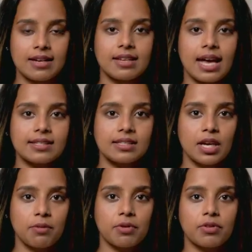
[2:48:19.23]
Next,
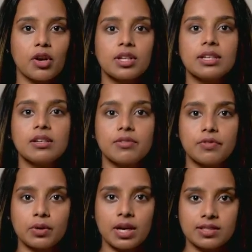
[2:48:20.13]
periodically
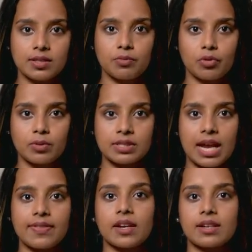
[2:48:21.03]
review custom roles
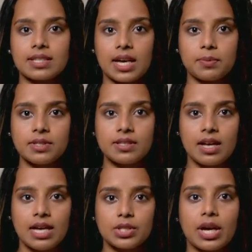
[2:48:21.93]
and their assignments
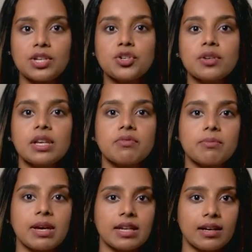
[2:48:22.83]
to ensure they
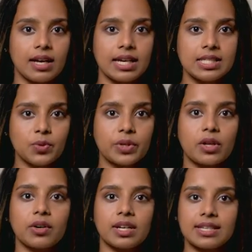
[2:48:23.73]
remain aligned with
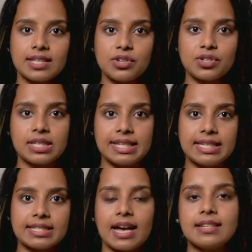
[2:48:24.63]
organizational
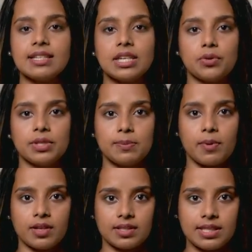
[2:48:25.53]
needs and security
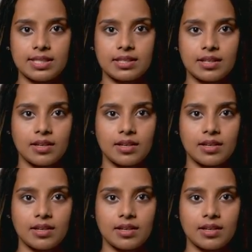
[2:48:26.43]
policies.